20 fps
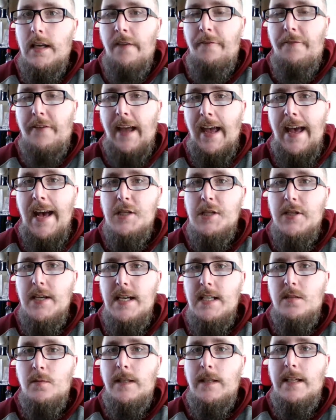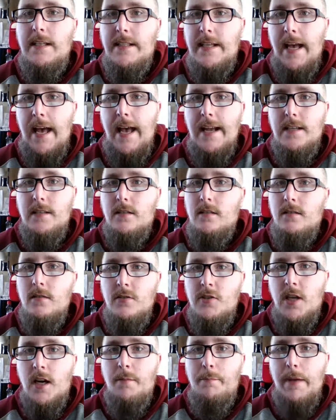if Cash has what it takes to
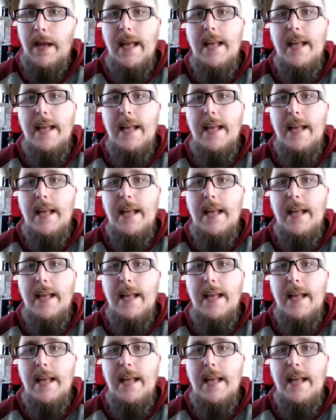jump